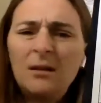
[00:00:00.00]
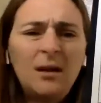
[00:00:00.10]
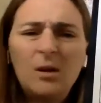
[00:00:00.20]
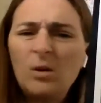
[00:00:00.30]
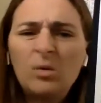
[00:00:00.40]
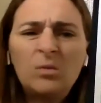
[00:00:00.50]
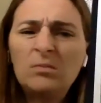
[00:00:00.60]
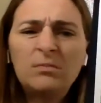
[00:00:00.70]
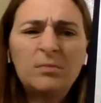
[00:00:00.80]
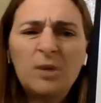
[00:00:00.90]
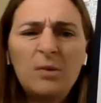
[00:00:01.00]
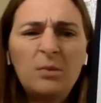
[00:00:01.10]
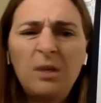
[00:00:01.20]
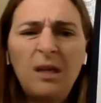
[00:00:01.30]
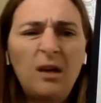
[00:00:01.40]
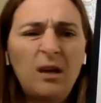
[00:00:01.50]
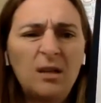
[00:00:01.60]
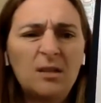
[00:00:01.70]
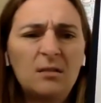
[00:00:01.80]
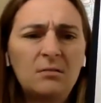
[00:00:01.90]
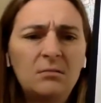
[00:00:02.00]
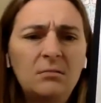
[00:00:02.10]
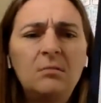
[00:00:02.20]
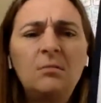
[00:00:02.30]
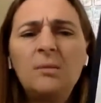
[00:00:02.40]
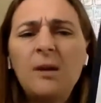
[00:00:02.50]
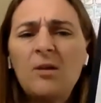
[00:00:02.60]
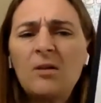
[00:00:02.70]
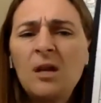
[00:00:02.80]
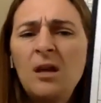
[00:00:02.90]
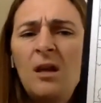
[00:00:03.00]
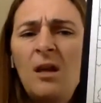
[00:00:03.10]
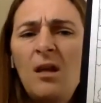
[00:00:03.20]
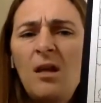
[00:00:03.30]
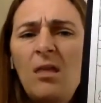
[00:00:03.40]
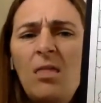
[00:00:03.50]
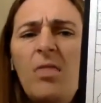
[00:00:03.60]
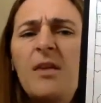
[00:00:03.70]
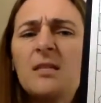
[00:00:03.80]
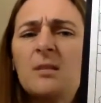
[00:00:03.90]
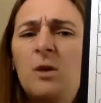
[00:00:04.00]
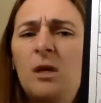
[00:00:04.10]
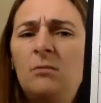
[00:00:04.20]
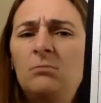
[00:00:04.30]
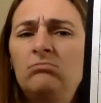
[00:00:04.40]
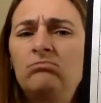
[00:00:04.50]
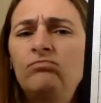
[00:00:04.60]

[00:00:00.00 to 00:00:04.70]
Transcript: No, probably not. What about this one?